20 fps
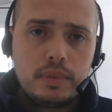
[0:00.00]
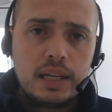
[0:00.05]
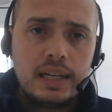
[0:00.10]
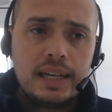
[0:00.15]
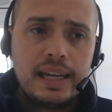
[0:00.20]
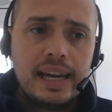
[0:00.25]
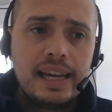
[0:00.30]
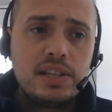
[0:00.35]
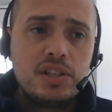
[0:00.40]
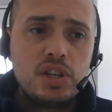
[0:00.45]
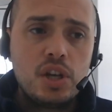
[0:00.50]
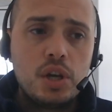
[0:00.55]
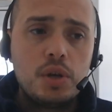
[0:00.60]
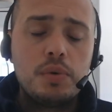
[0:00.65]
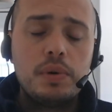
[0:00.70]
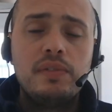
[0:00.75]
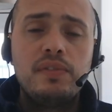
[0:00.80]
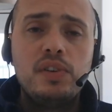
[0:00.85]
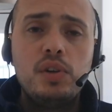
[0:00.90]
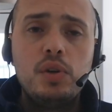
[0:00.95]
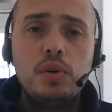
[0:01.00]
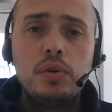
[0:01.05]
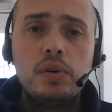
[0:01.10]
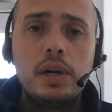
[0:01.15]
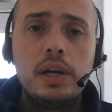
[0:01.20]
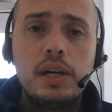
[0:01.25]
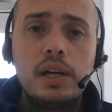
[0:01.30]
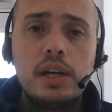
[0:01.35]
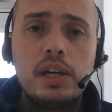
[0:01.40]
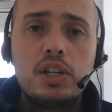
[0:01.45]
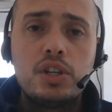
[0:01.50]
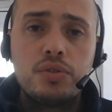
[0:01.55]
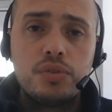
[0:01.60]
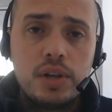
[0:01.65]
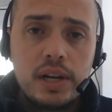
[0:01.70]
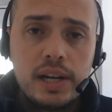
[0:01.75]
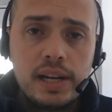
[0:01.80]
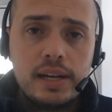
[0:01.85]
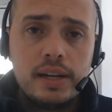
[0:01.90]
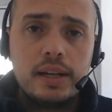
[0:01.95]
okay, so if you're a, a
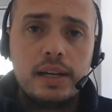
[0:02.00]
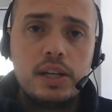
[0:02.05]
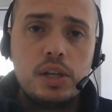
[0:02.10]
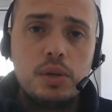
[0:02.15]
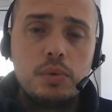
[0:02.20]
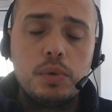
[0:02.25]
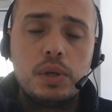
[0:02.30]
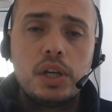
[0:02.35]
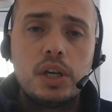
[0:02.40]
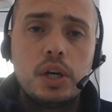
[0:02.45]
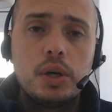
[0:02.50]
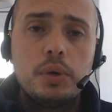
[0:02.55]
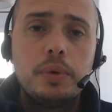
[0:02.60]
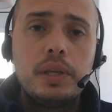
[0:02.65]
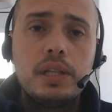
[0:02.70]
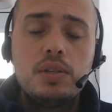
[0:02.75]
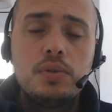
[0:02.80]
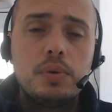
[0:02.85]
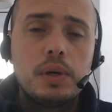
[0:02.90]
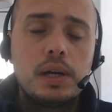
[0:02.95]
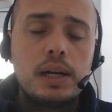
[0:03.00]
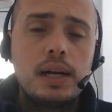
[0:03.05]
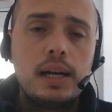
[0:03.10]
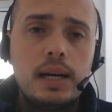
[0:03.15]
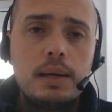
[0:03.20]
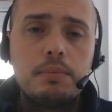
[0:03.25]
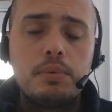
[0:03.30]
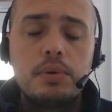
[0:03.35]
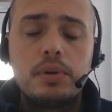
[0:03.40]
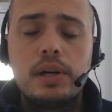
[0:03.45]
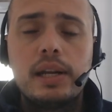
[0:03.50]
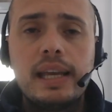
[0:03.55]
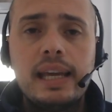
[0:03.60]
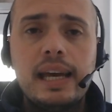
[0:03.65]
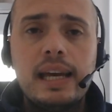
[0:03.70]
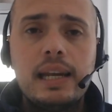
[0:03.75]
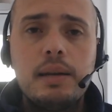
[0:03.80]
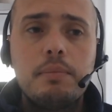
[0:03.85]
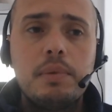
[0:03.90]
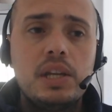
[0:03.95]
trainer and you want to go into a club or an
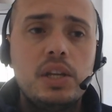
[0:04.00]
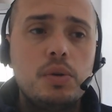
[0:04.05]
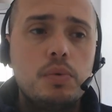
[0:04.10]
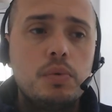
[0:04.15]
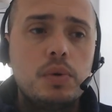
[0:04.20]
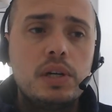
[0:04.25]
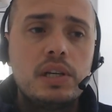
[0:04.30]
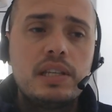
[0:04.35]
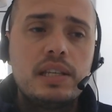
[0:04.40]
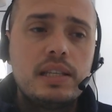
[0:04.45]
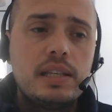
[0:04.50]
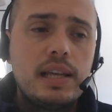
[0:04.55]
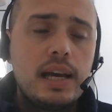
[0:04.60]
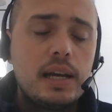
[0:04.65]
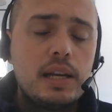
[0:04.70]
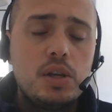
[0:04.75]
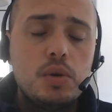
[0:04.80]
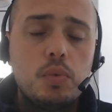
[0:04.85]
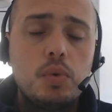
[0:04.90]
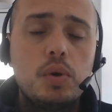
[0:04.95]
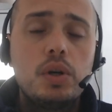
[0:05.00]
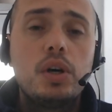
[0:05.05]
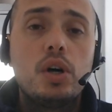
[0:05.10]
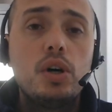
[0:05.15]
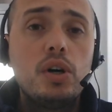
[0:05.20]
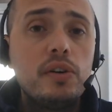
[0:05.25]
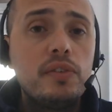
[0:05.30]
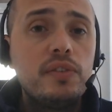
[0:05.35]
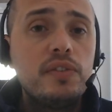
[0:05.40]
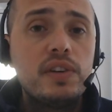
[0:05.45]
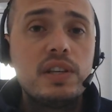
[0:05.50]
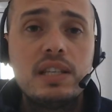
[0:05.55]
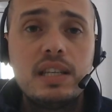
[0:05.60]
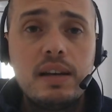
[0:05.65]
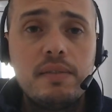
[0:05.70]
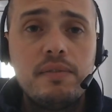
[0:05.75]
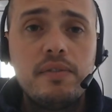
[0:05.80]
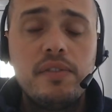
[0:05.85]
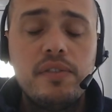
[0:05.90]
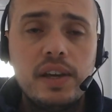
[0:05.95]
academy and you want to and you want to offer
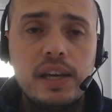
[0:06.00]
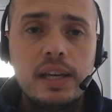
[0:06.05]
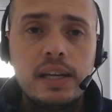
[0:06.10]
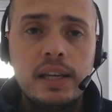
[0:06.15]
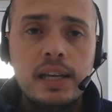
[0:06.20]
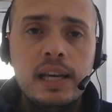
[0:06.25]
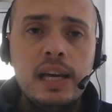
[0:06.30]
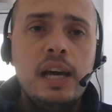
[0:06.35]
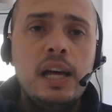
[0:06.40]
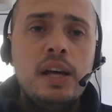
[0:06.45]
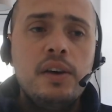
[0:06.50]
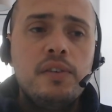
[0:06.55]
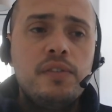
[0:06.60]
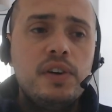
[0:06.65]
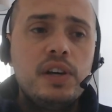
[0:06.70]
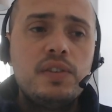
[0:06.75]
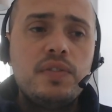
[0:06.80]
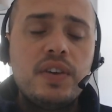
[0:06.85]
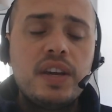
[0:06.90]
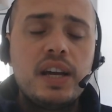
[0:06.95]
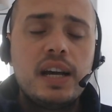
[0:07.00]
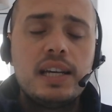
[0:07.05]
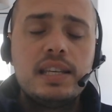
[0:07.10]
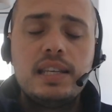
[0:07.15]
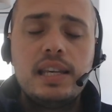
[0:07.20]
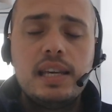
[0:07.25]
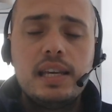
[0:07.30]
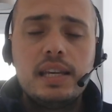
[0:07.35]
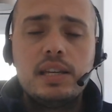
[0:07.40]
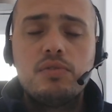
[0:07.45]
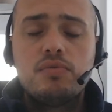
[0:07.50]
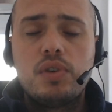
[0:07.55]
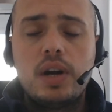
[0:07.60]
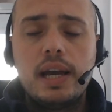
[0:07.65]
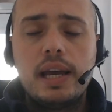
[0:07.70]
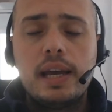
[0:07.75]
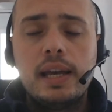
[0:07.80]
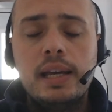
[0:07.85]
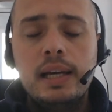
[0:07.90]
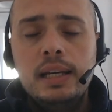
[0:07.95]
something, first thing I see is,
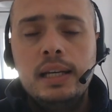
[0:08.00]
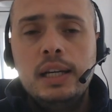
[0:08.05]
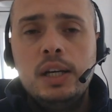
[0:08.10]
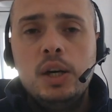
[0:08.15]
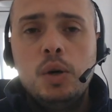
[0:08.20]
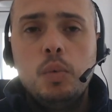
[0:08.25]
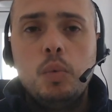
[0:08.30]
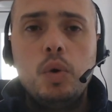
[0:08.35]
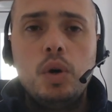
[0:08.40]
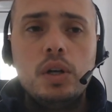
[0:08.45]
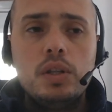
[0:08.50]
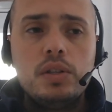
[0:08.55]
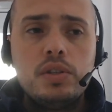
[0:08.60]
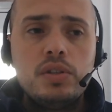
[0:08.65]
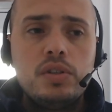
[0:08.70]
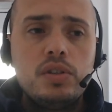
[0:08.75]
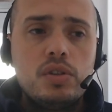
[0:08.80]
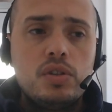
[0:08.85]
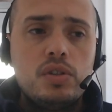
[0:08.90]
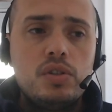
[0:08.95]
right, what